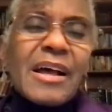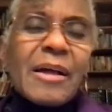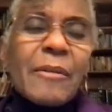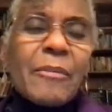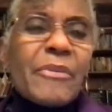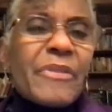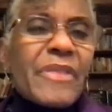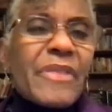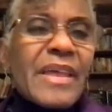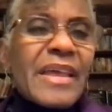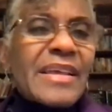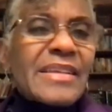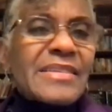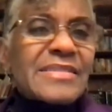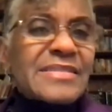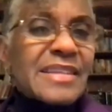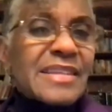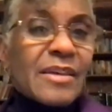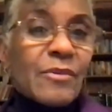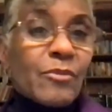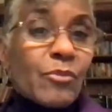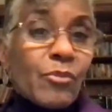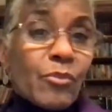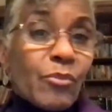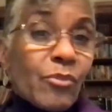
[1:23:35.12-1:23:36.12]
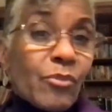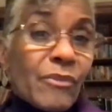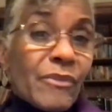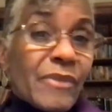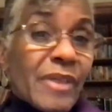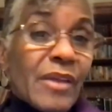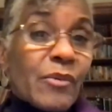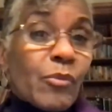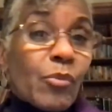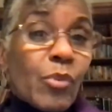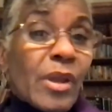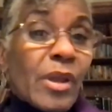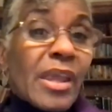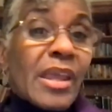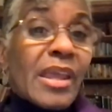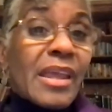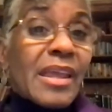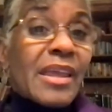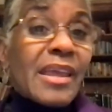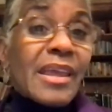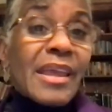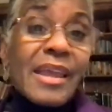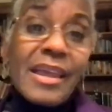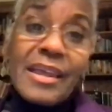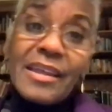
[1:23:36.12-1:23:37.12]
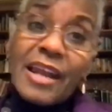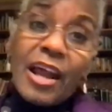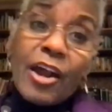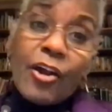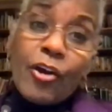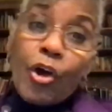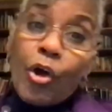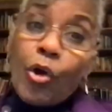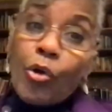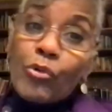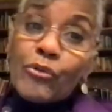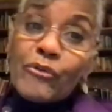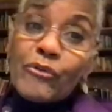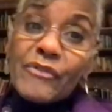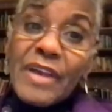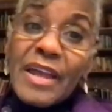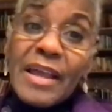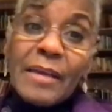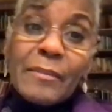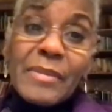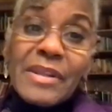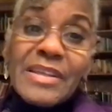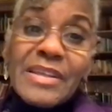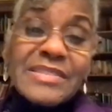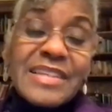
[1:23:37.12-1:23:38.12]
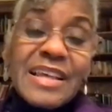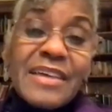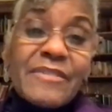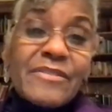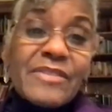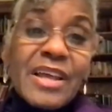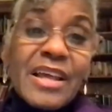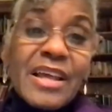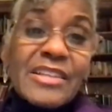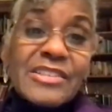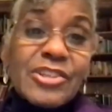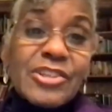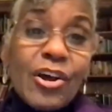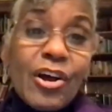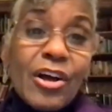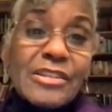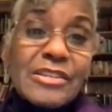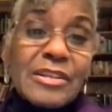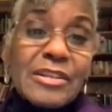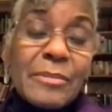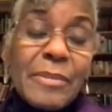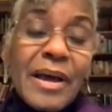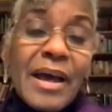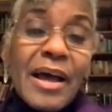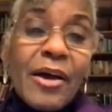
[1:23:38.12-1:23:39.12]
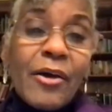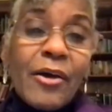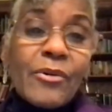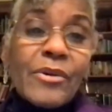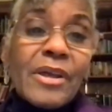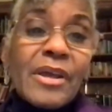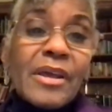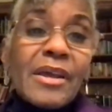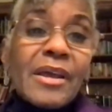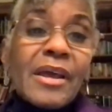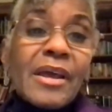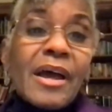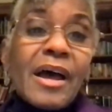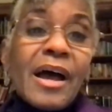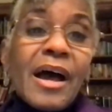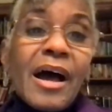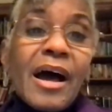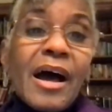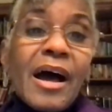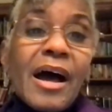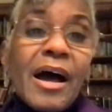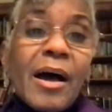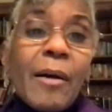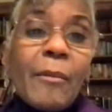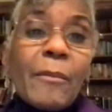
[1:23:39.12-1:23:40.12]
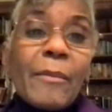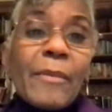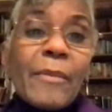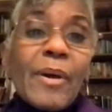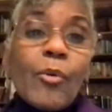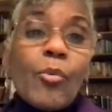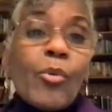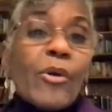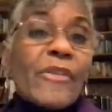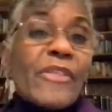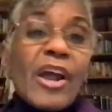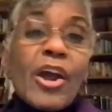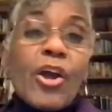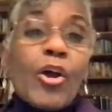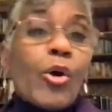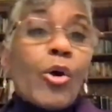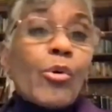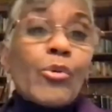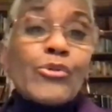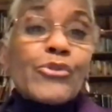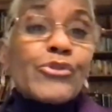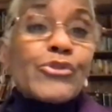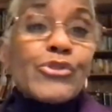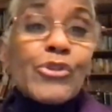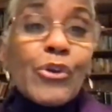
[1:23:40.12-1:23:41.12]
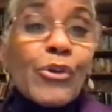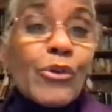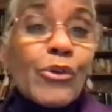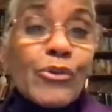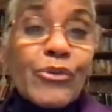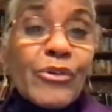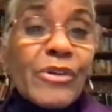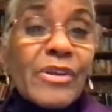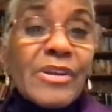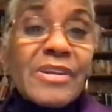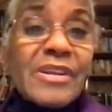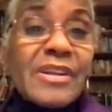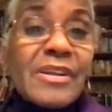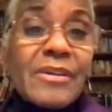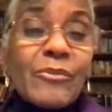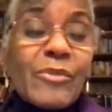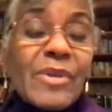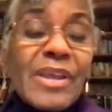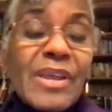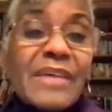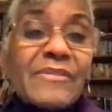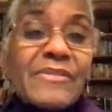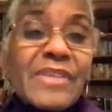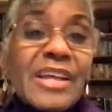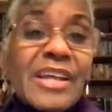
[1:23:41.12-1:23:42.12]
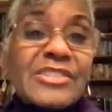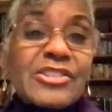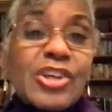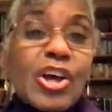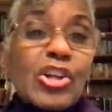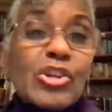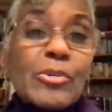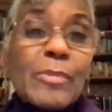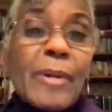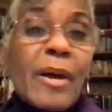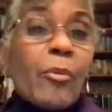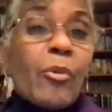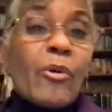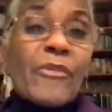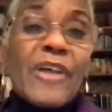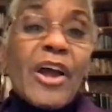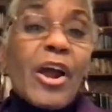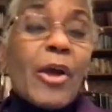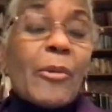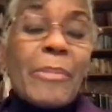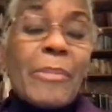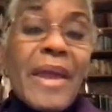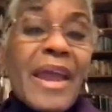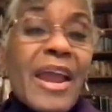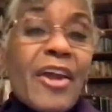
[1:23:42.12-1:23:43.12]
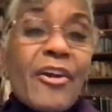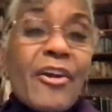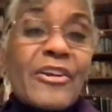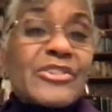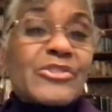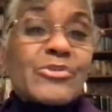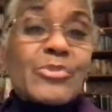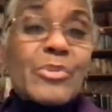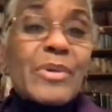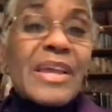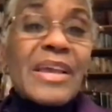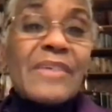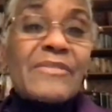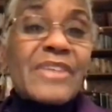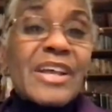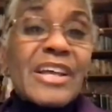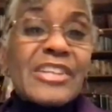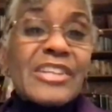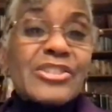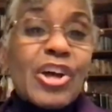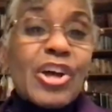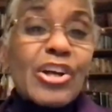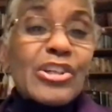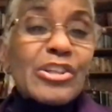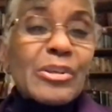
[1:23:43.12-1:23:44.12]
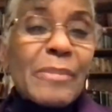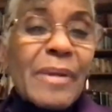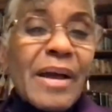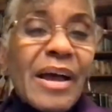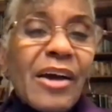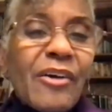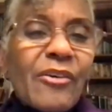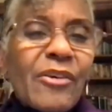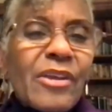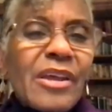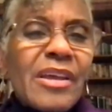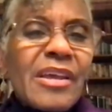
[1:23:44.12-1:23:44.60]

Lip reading: things that we in our own families have not talked about. With our own children, we have not talked about with our parents, we have not talked about.